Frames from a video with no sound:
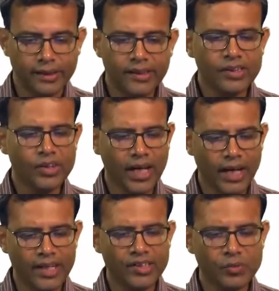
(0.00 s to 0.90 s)
This
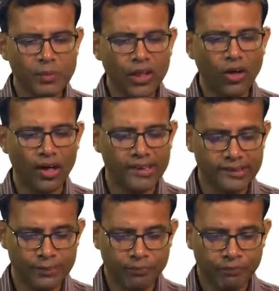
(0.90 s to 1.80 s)
arises
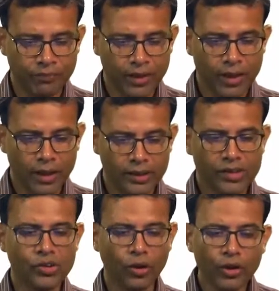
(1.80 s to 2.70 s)
because the
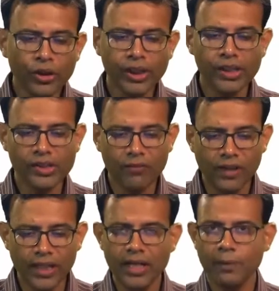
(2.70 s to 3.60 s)
solutions of
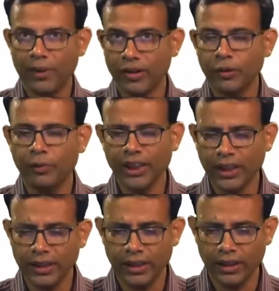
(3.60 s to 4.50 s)
linear
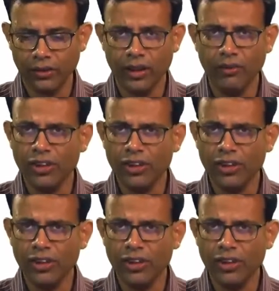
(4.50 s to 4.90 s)
perturbation theory,